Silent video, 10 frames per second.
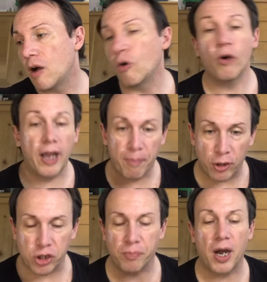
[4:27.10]
or
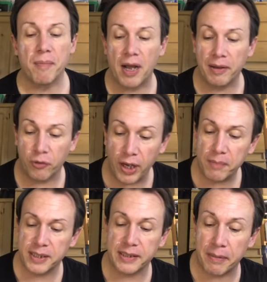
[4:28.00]
airbrush a primer.
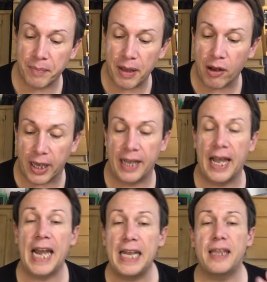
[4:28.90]
Creams, okay,
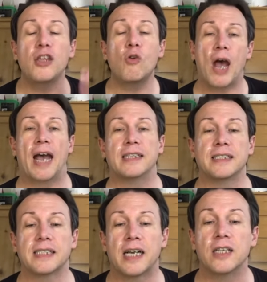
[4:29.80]
anything you add
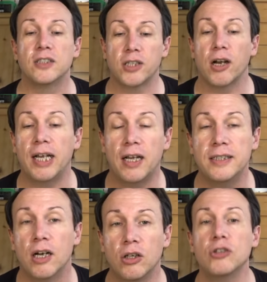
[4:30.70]
on on,
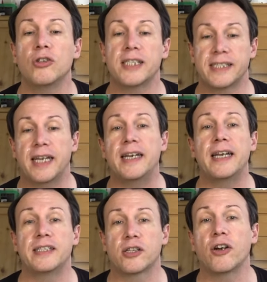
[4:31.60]
onto the skin
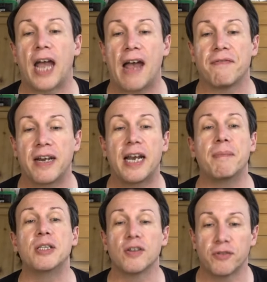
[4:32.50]
is going to have an
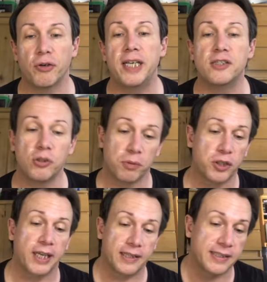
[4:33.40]
element of grease to
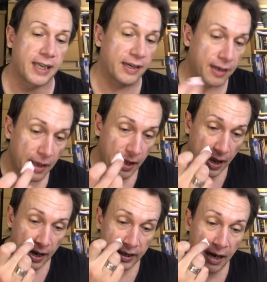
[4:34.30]
protect the skin.
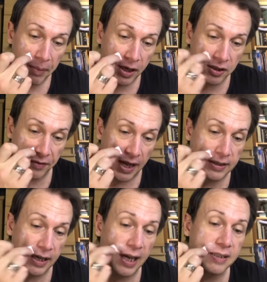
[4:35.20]
Now, because of that,
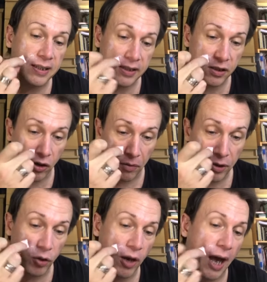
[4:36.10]
latex is not going to
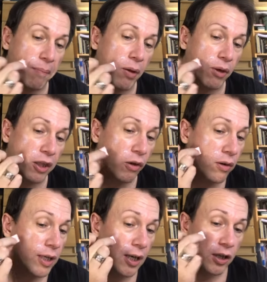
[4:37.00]
be too happy with you.
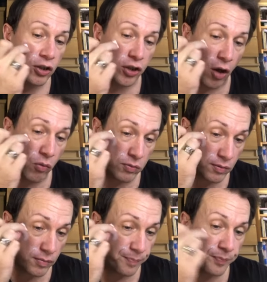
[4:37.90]
So
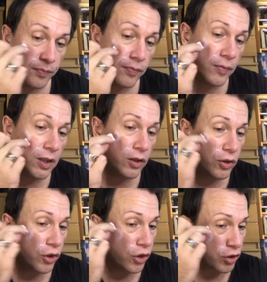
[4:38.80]

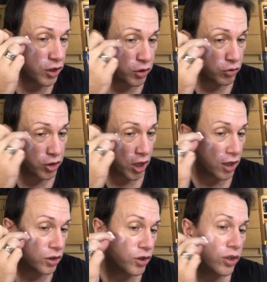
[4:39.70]
you just need to
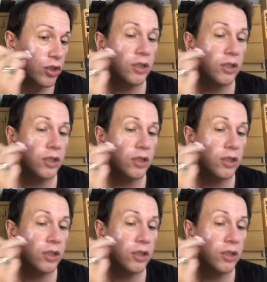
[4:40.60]
judge